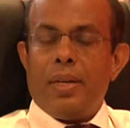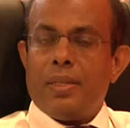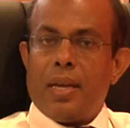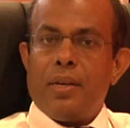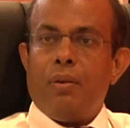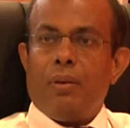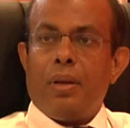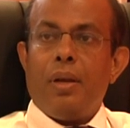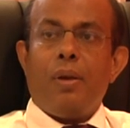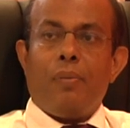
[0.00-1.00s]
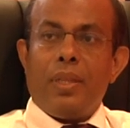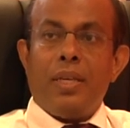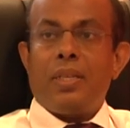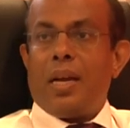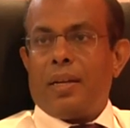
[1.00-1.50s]
decide on
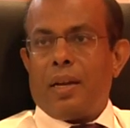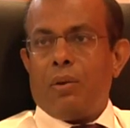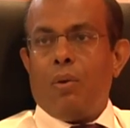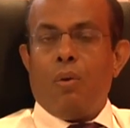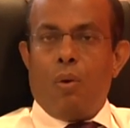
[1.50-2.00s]
whether the child can go